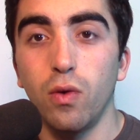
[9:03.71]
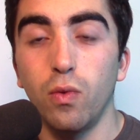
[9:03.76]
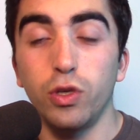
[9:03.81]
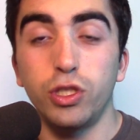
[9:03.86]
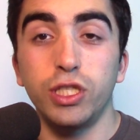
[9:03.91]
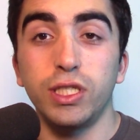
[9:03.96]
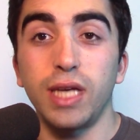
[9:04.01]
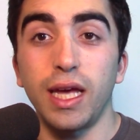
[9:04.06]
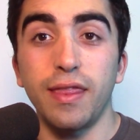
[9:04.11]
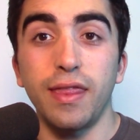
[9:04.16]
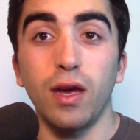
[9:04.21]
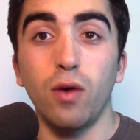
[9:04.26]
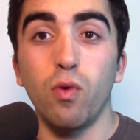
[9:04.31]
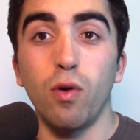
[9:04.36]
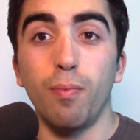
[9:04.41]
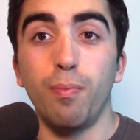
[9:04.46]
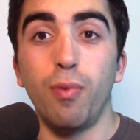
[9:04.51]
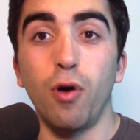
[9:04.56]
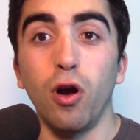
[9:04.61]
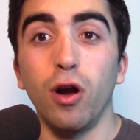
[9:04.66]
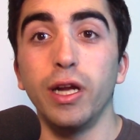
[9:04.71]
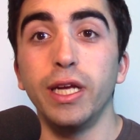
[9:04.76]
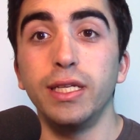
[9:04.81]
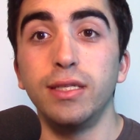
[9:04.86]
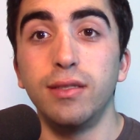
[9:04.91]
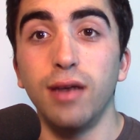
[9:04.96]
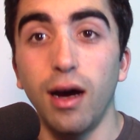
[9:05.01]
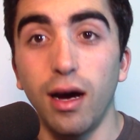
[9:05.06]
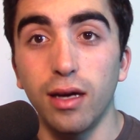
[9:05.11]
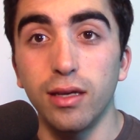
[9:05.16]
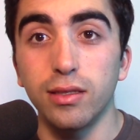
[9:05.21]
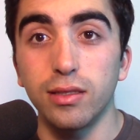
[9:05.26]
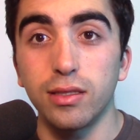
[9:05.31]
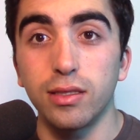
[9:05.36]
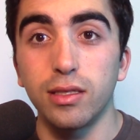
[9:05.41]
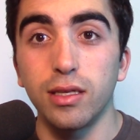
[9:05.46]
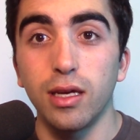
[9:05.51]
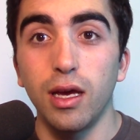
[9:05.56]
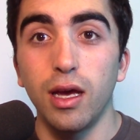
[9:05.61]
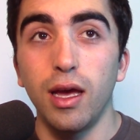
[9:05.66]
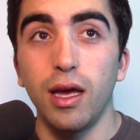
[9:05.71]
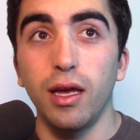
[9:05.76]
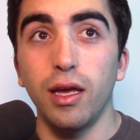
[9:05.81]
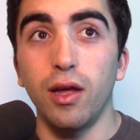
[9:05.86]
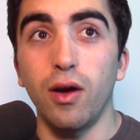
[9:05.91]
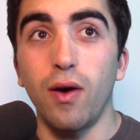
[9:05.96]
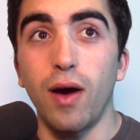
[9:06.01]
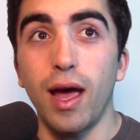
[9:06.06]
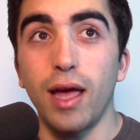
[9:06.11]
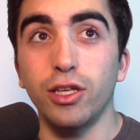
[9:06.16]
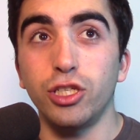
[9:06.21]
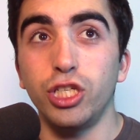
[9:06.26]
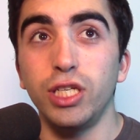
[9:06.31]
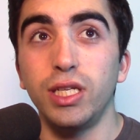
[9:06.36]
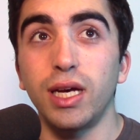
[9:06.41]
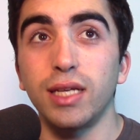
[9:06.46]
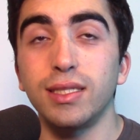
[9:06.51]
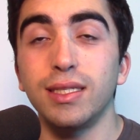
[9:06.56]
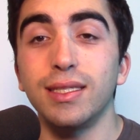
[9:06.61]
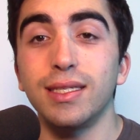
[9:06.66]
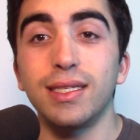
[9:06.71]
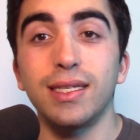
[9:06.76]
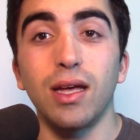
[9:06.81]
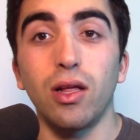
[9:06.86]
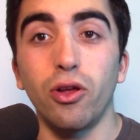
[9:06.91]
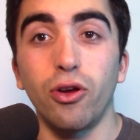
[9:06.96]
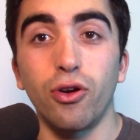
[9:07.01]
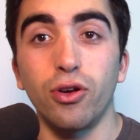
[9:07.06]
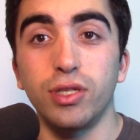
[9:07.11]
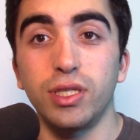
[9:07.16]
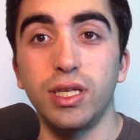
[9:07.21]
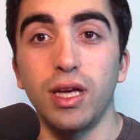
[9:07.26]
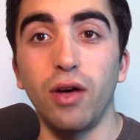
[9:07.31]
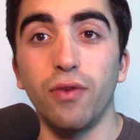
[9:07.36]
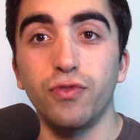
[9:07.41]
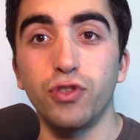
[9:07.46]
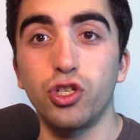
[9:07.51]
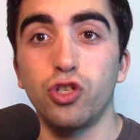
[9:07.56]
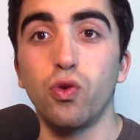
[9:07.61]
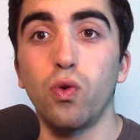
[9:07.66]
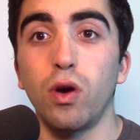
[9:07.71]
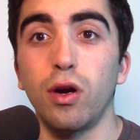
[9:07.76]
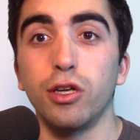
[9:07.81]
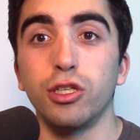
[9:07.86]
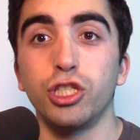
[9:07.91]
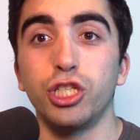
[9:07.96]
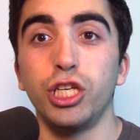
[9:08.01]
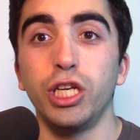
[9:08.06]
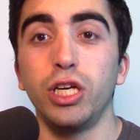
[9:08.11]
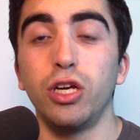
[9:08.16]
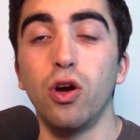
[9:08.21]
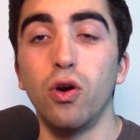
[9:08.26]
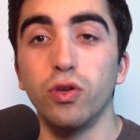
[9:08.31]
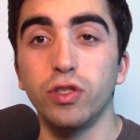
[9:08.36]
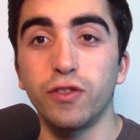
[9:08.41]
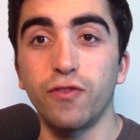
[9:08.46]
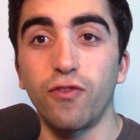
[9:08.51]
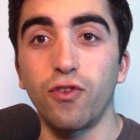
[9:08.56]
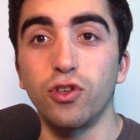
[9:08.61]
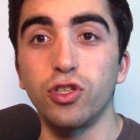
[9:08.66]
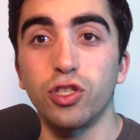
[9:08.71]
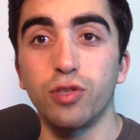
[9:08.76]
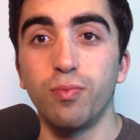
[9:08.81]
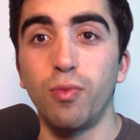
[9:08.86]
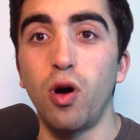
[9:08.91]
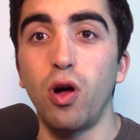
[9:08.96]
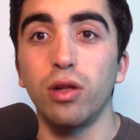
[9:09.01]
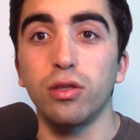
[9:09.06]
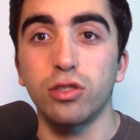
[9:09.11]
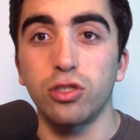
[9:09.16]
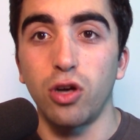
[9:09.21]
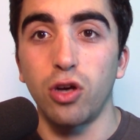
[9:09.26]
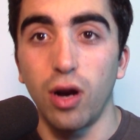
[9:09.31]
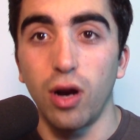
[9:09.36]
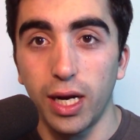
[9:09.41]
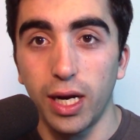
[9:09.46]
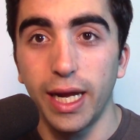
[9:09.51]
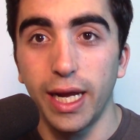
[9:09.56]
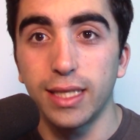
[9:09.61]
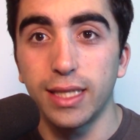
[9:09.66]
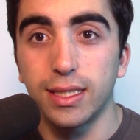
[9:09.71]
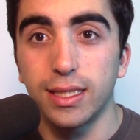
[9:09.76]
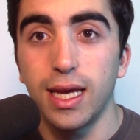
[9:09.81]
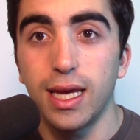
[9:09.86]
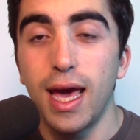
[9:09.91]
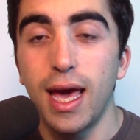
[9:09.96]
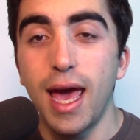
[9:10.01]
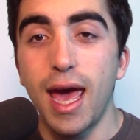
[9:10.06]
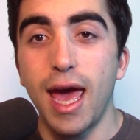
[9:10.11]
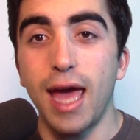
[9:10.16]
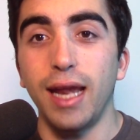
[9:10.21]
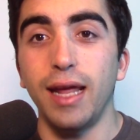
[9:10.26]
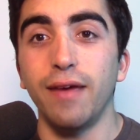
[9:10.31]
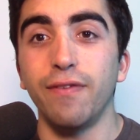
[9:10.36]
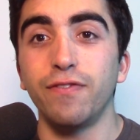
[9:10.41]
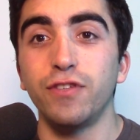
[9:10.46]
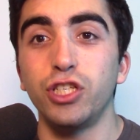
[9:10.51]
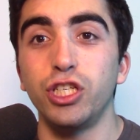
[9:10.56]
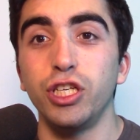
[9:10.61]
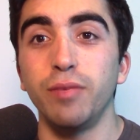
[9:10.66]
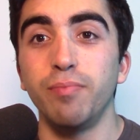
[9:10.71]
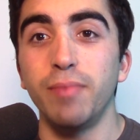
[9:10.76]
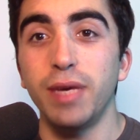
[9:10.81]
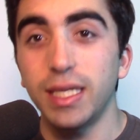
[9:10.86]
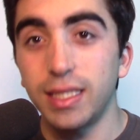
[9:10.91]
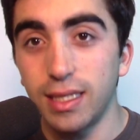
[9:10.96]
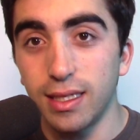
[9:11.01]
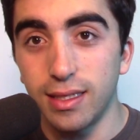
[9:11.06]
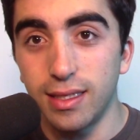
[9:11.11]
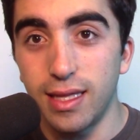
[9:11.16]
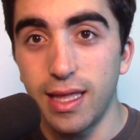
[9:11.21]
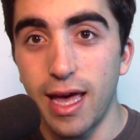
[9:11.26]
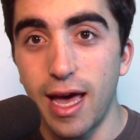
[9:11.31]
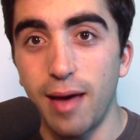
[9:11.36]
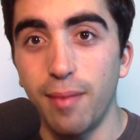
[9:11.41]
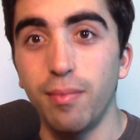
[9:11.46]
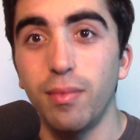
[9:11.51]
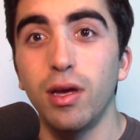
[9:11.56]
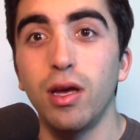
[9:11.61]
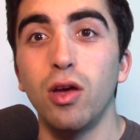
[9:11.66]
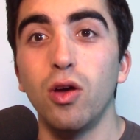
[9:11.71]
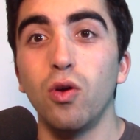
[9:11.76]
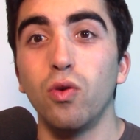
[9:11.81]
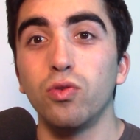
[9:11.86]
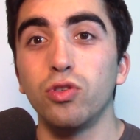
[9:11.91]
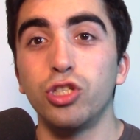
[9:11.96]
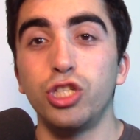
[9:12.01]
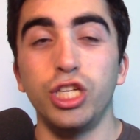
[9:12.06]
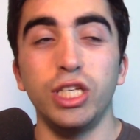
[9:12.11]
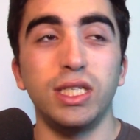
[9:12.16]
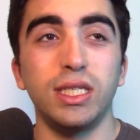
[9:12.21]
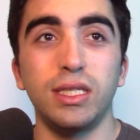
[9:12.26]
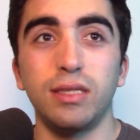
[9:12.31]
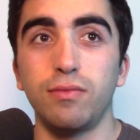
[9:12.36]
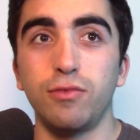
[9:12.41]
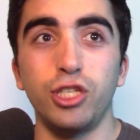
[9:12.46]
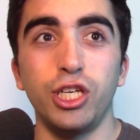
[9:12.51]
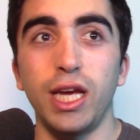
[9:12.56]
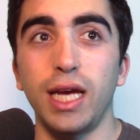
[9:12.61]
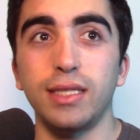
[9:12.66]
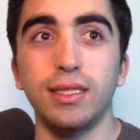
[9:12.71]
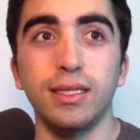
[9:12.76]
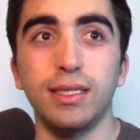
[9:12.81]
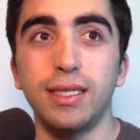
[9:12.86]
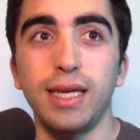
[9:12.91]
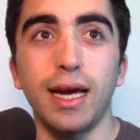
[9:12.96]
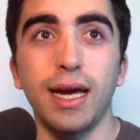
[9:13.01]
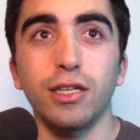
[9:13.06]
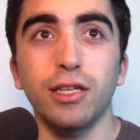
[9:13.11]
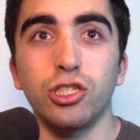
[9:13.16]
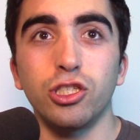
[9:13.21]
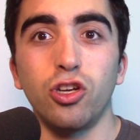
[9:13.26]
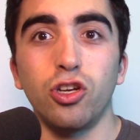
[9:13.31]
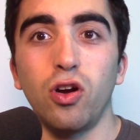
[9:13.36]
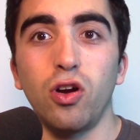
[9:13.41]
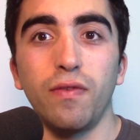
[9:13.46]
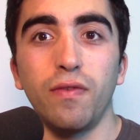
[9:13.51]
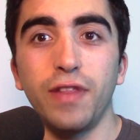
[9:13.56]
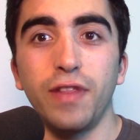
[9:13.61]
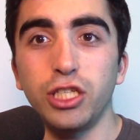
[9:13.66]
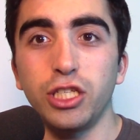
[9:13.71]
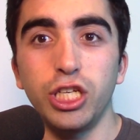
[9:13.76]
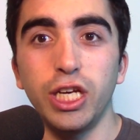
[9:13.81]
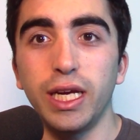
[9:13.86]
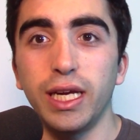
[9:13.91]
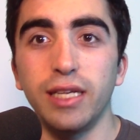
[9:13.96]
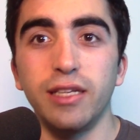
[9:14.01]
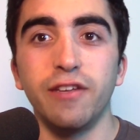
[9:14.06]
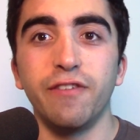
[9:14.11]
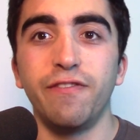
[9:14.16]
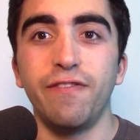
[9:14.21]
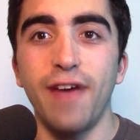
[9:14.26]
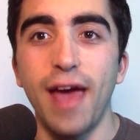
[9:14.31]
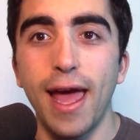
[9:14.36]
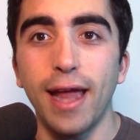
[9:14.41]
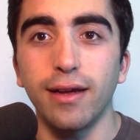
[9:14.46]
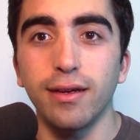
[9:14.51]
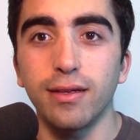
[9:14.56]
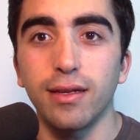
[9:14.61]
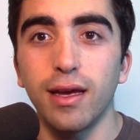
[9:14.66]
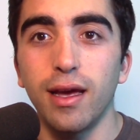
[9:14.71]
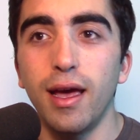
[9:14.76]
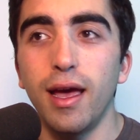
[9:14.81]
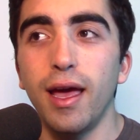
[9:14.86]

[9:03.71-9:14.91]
Which is, I think, what Barty does. You know, she doesn't sell herself short. She goes for small targets, and if she misses them, she has a second serve that she can defend.